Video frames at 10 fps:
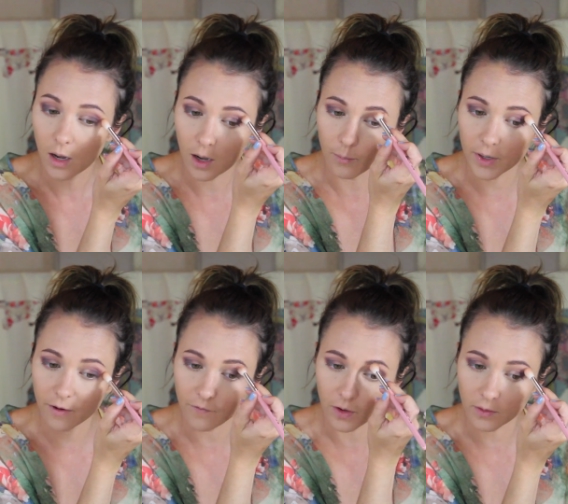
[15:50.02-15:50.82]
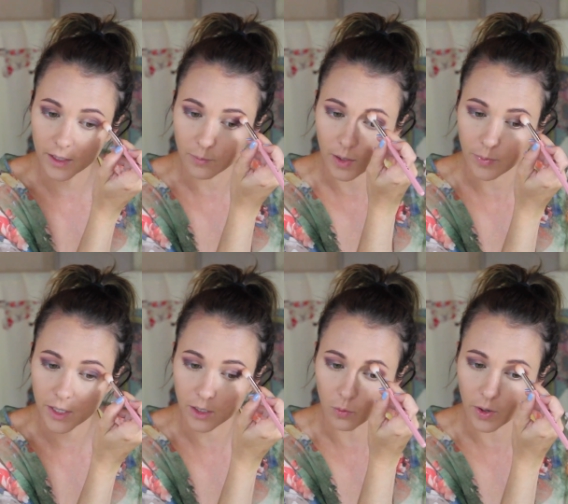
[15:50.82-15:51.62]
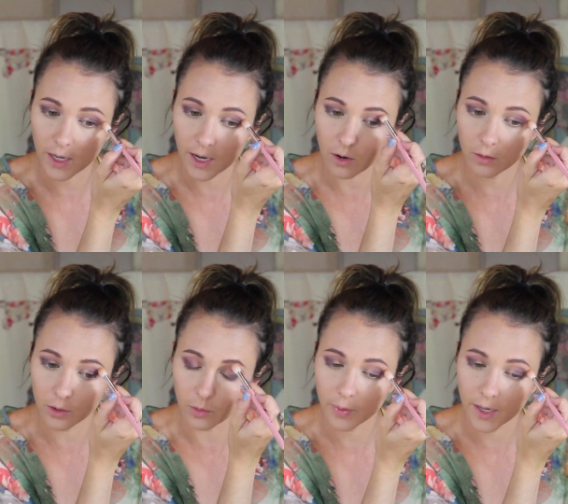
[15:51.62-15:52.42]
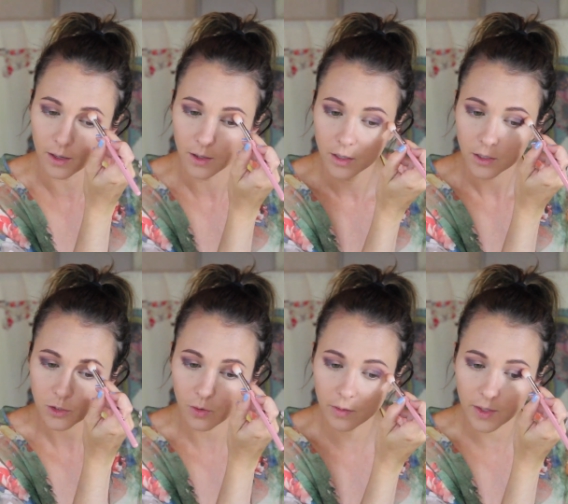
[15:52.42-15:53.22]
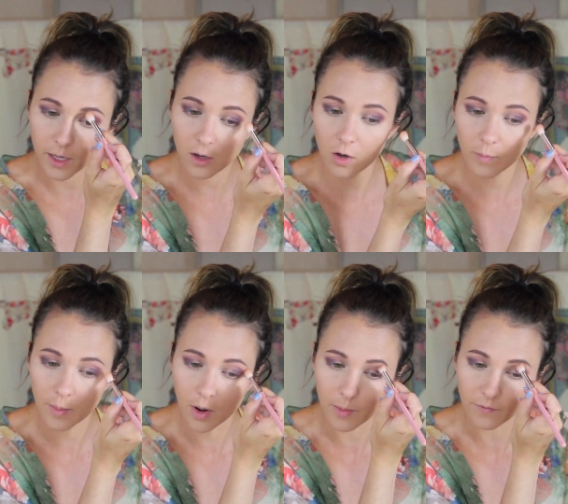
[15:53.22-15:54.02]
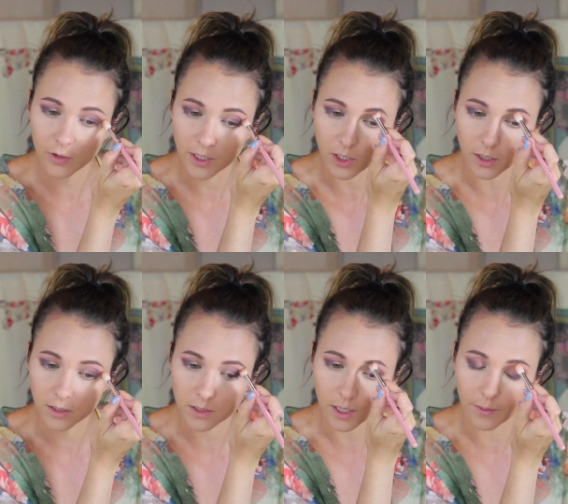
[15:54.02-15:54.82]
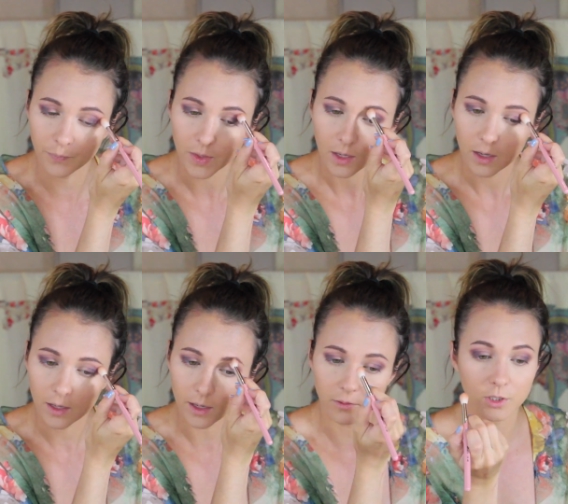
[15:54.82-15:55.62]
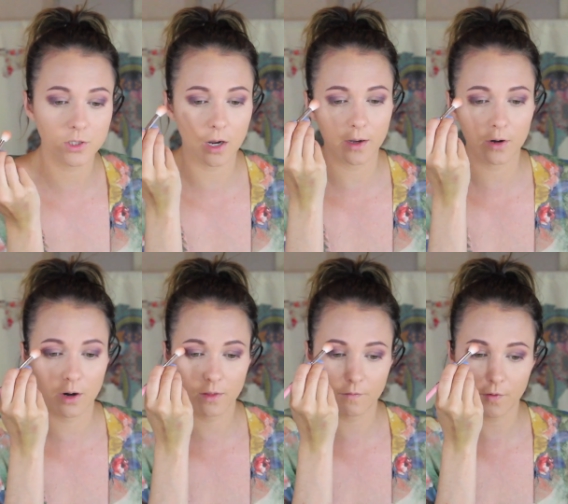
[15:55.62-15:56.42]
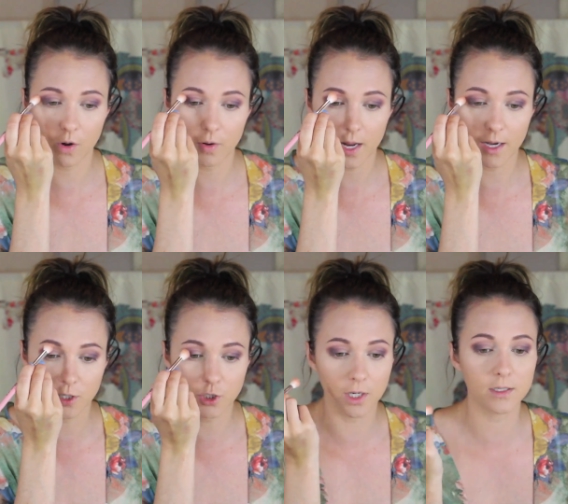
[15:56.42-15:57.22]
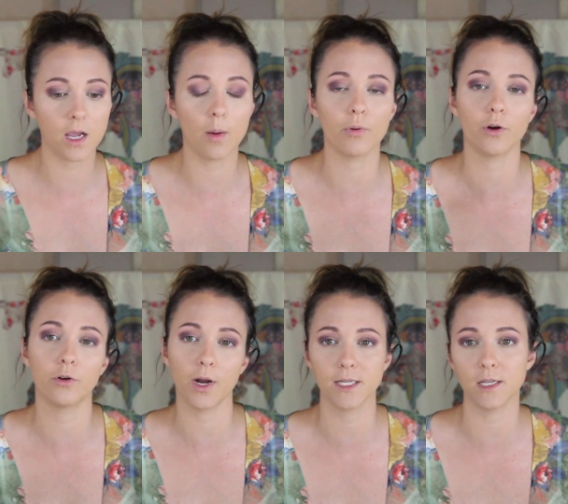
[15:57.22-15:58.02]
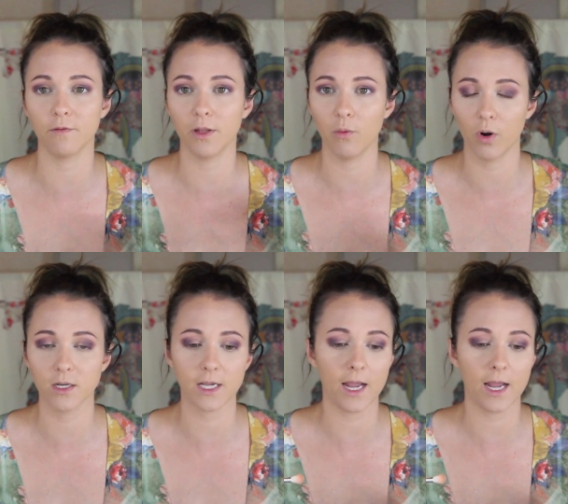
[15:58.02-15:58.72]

Um, but I felt like maybe he could wait it out a little bit. So then I called my mom after I talked to Tim and I was just talking to her on the phone and it just got progressively worse.